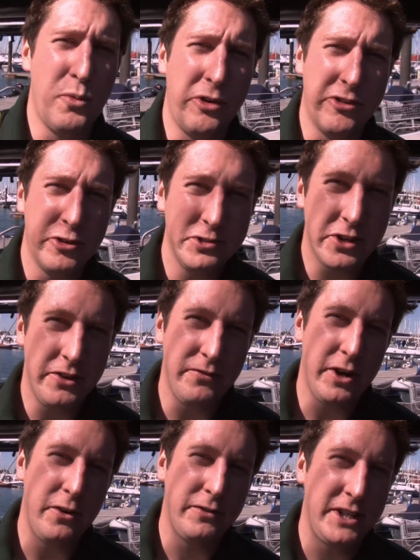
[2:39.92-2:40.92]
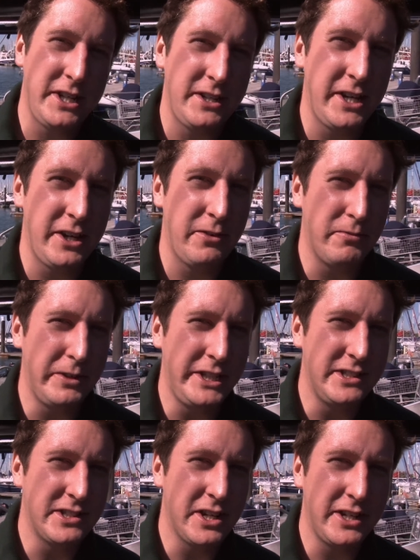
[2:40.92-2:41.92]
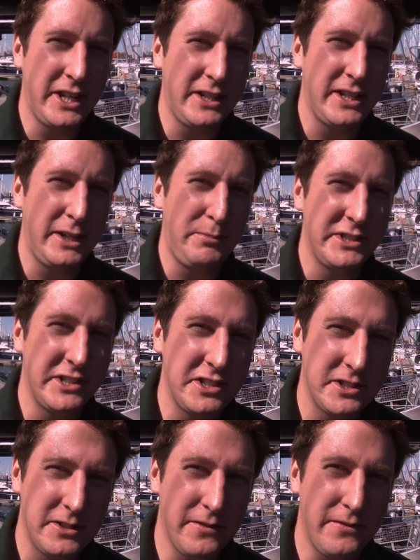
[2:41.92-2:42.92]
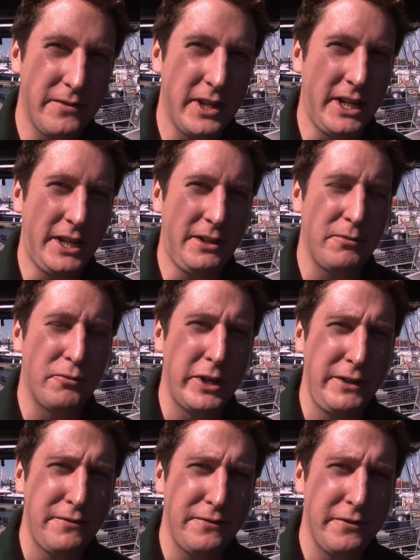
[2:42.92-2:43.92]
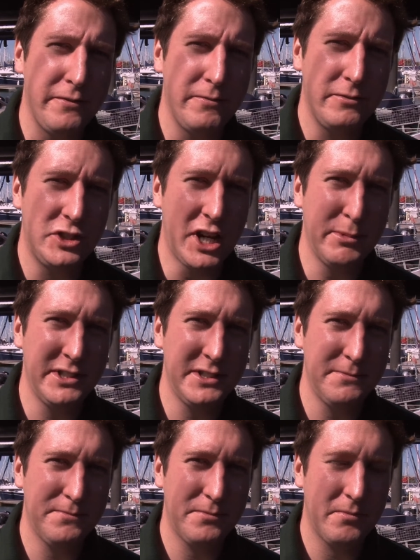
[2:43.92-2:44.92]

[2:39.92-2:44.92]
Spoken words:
We were also involved in redesigning the position of the reef jammers.